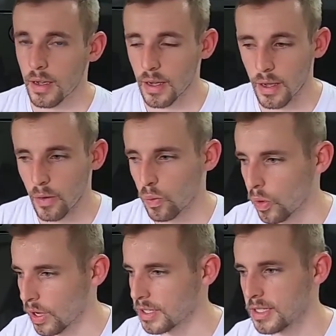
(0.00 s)

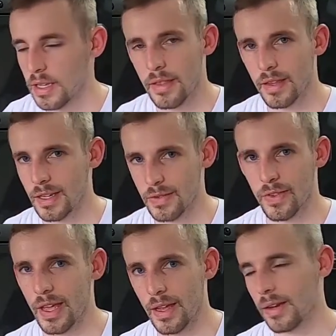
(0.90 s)
ruts, things of
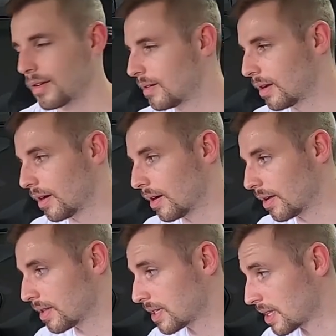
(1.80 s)

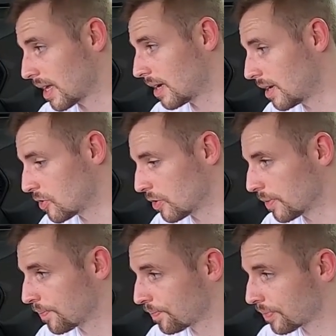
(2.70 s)
that
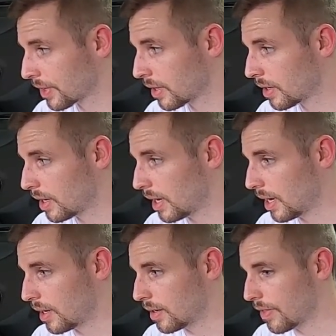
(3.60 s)
nature.
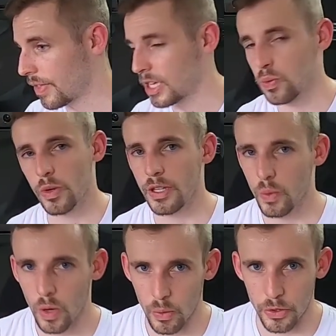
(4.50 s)
And that's what
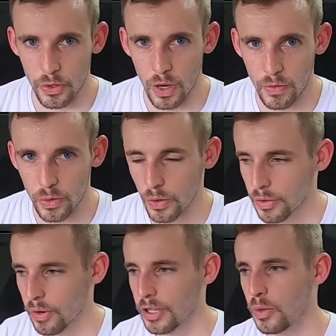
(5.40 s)
you want when you're
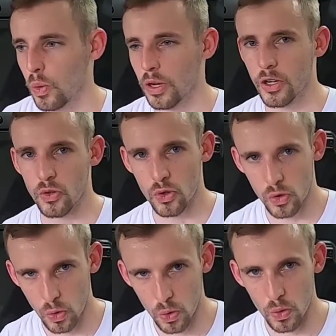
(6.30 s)
off-roading, right? You want
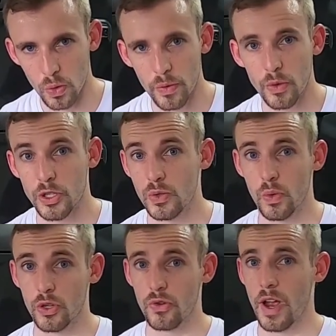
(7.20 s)
control, which is
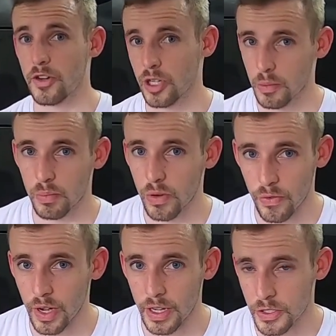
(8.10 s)
what traction
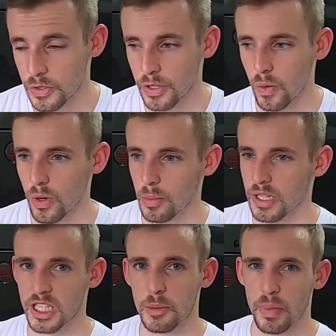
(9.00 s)
provides you. You don't want to
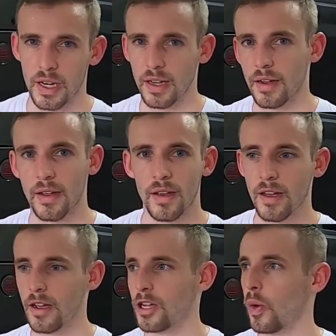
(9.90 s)
be spinning
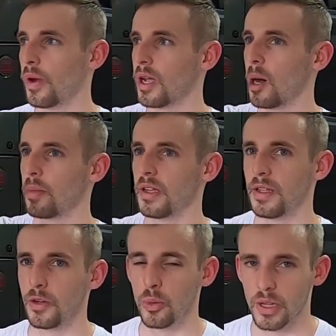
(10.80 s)
going up a
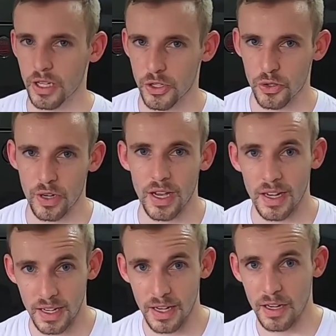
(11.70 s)
hill because you're not
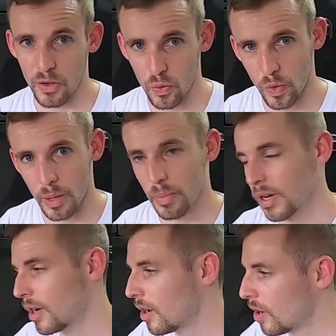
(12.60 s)
getting any grip,